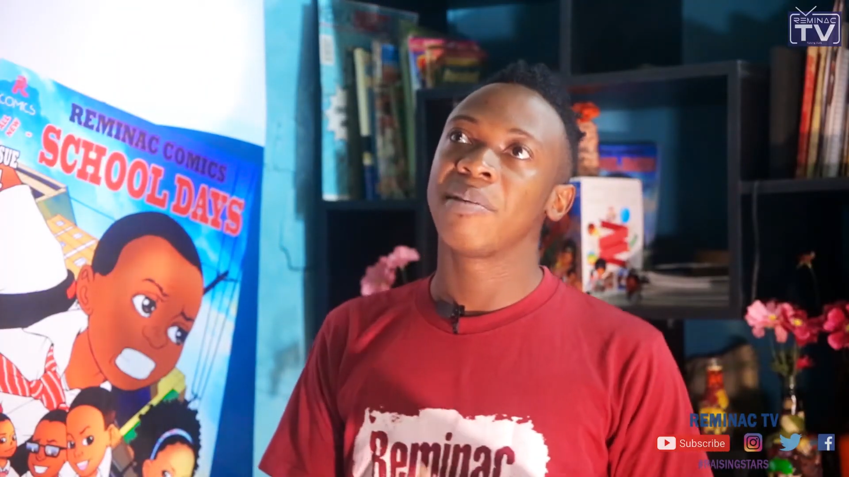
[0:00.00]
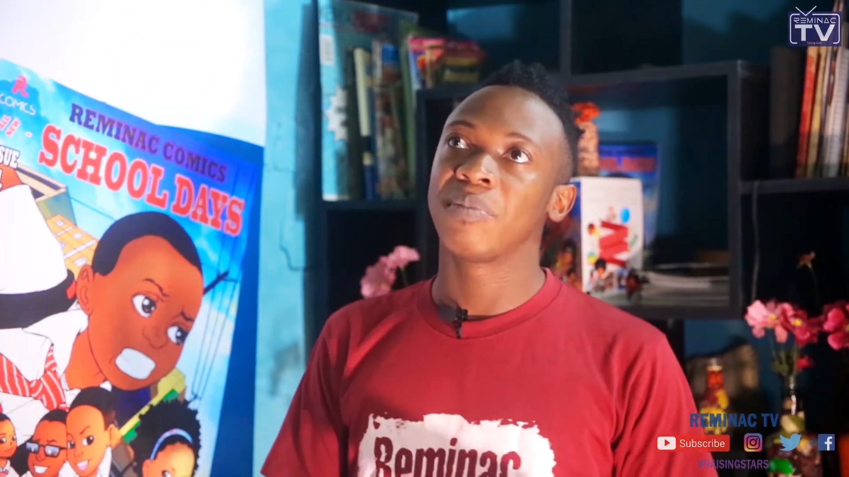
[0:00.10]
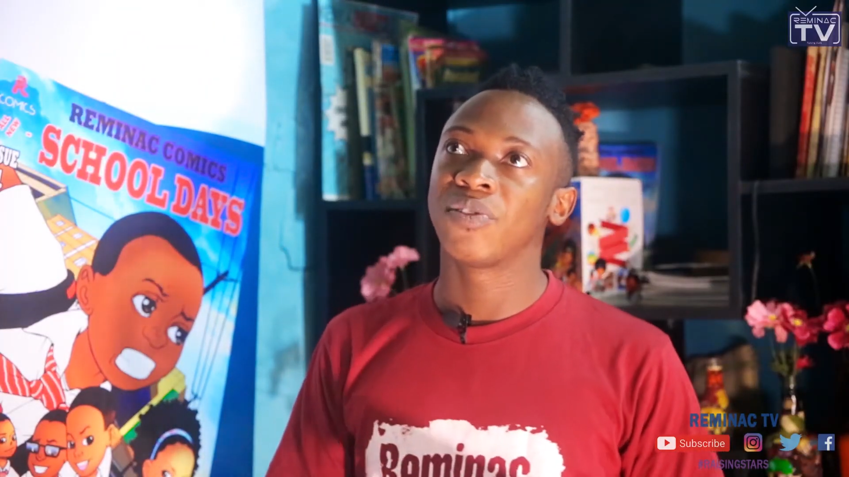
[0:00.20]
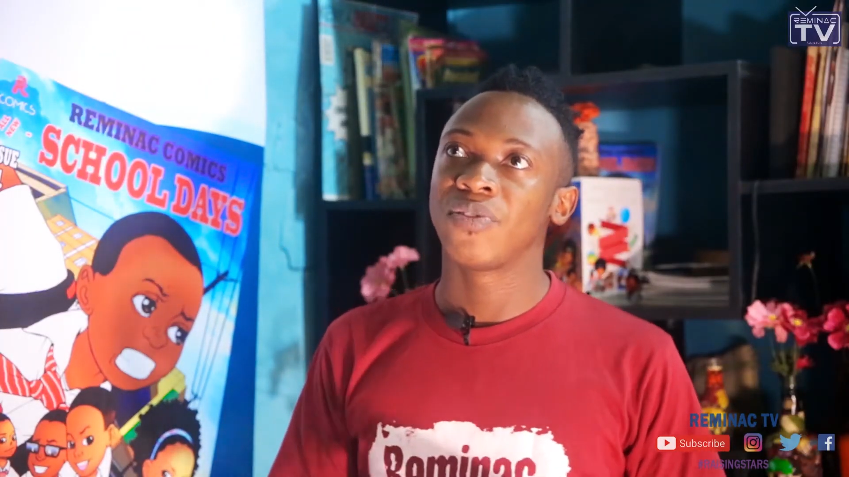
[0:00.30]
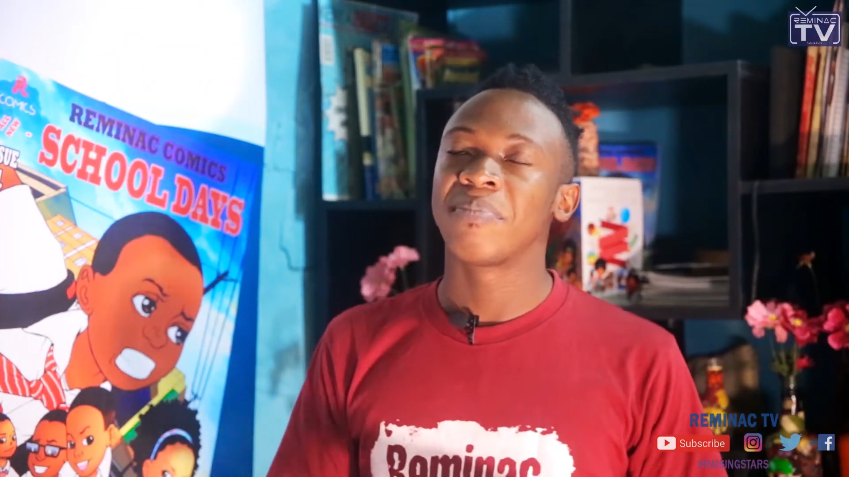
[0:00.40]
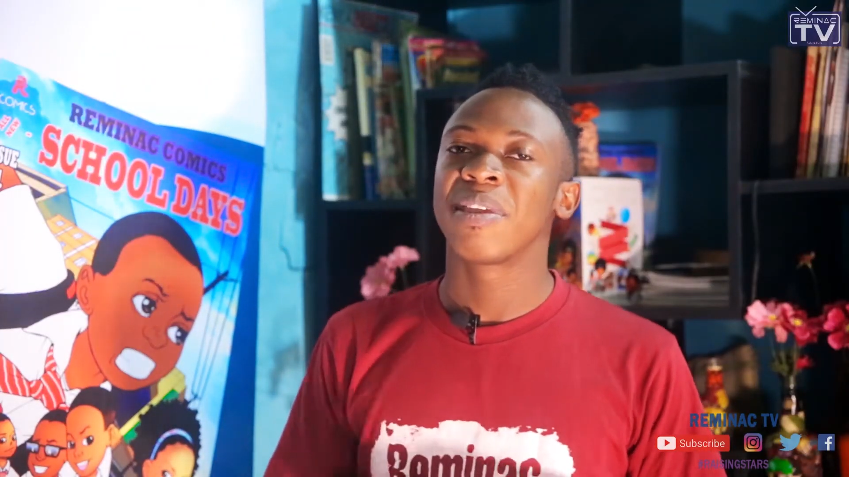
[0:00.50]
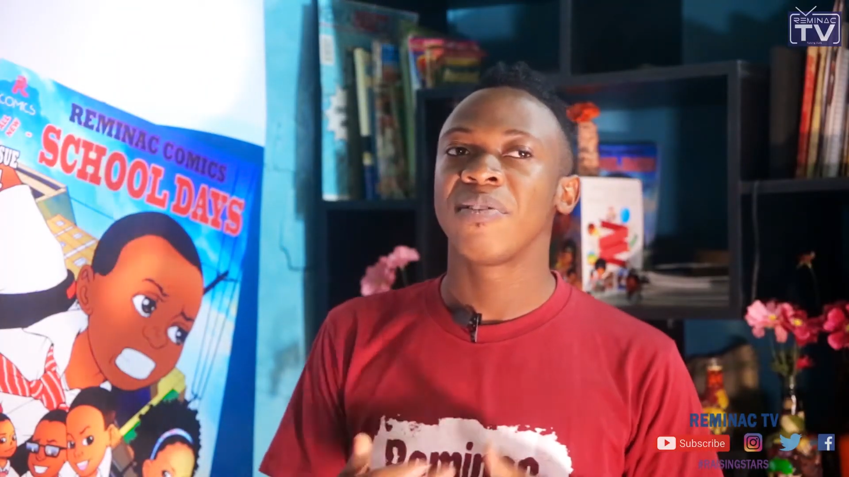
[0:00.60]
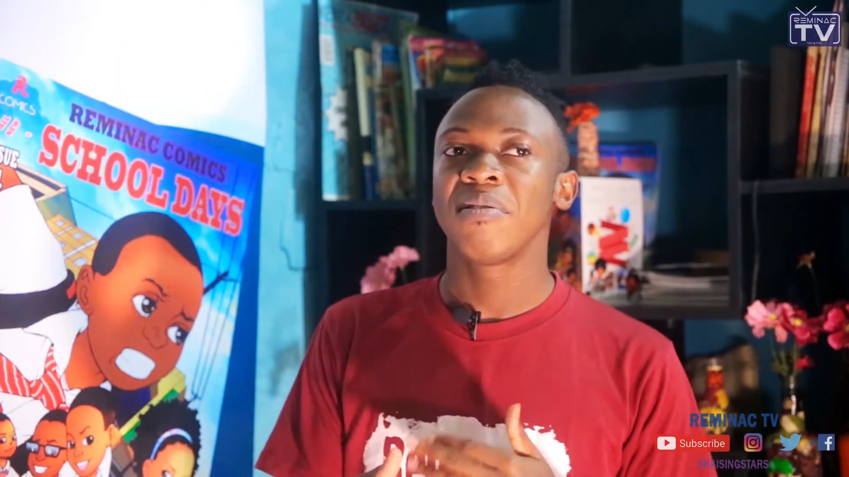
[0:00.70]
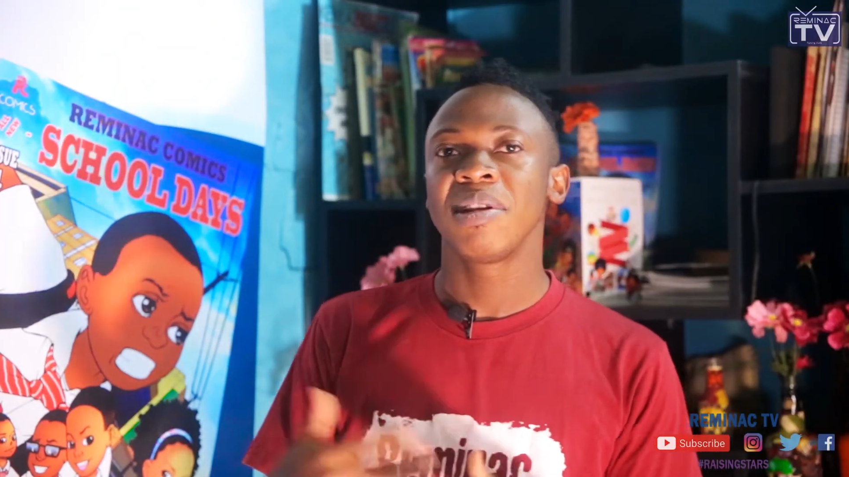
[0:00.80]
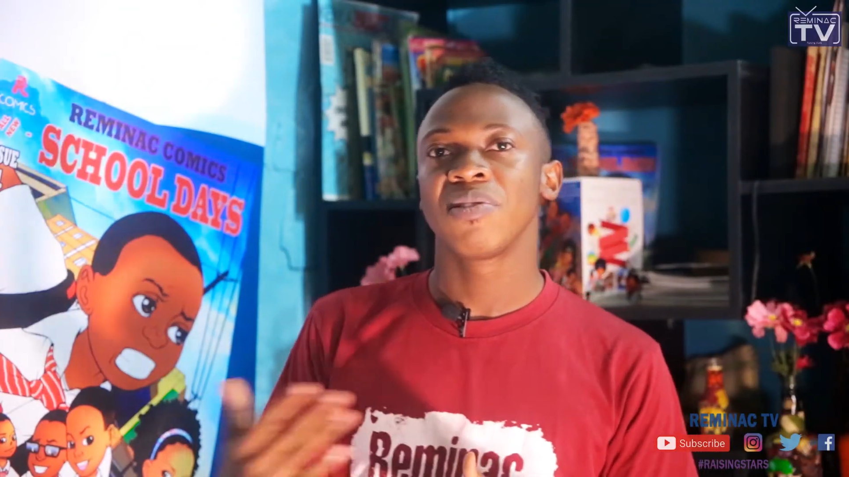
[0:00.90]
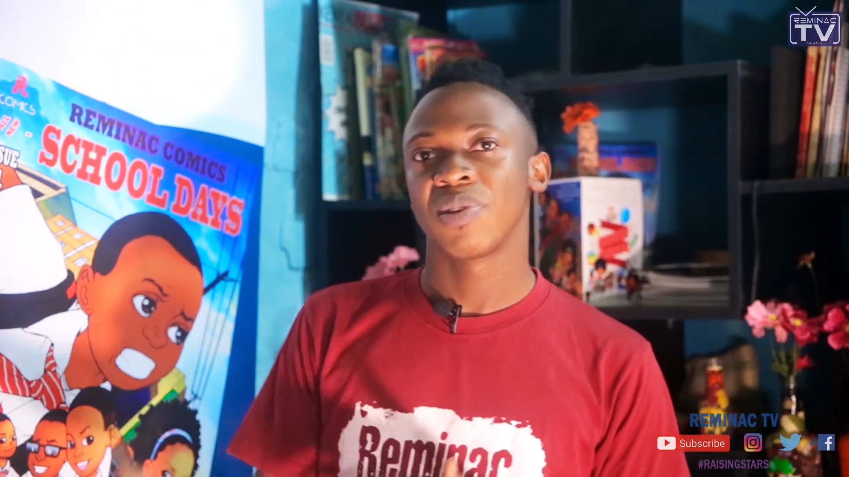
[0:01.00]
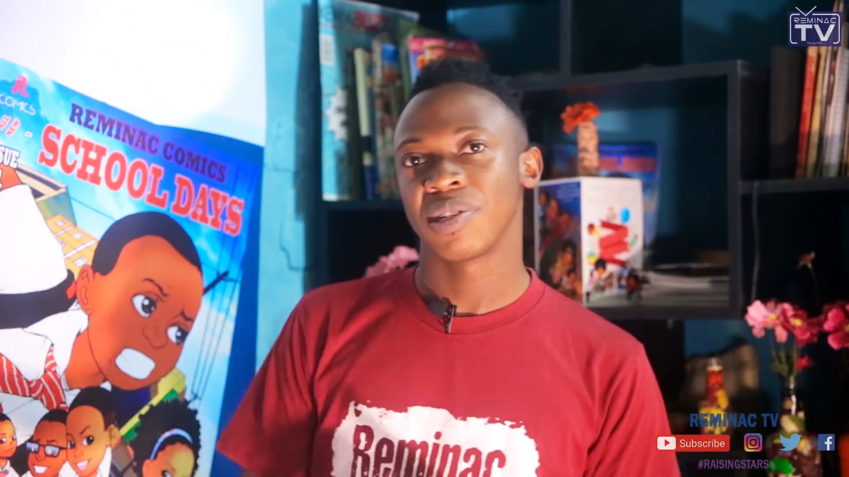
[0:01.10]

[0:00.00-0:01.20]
Animal Farm, there are very many